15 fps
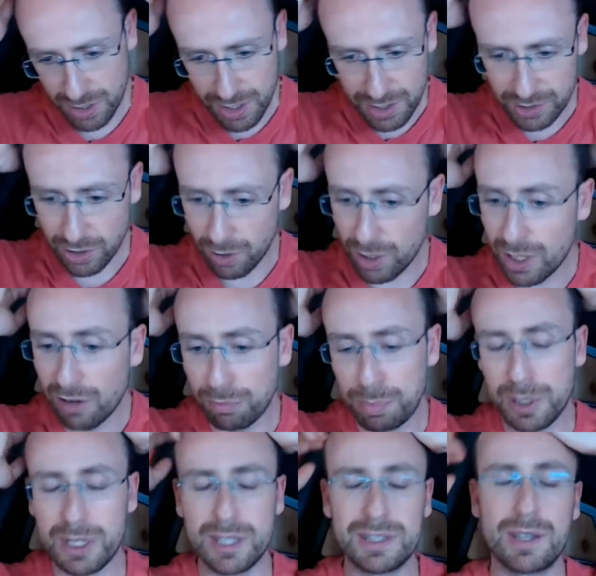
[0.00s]
So I love
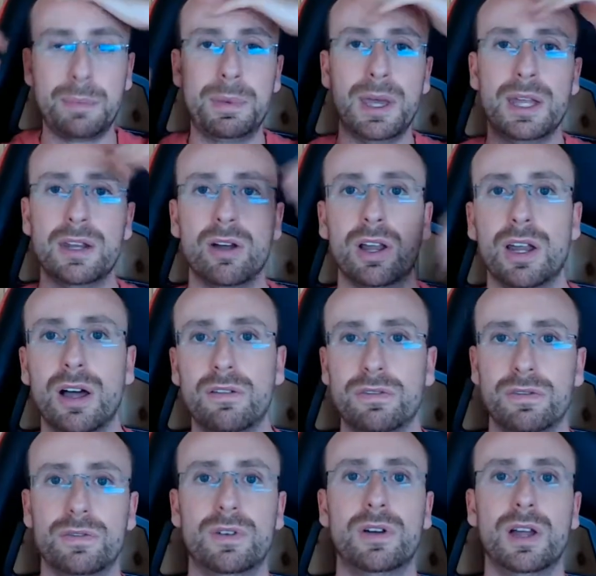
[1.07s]
being a dep ed. I love
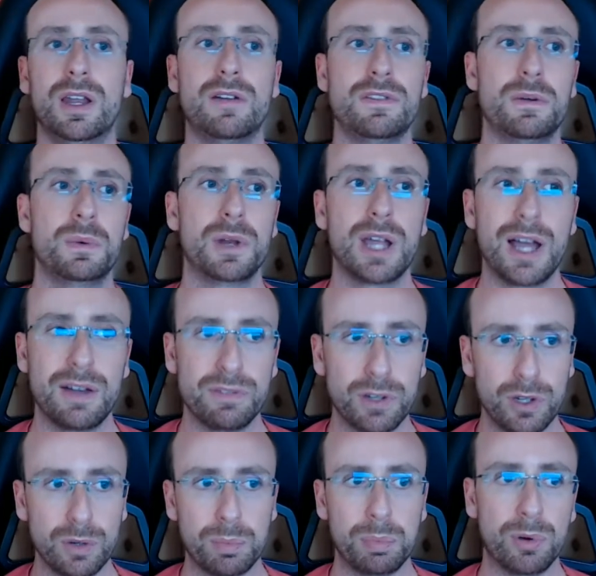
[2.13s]
it when I have a
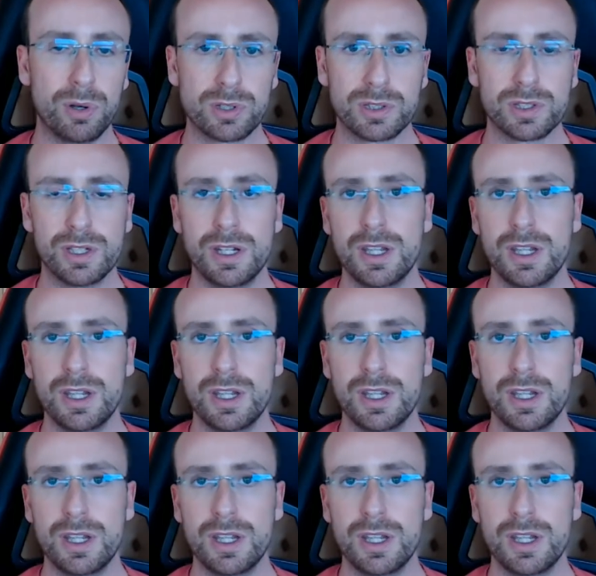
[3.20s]
good boss.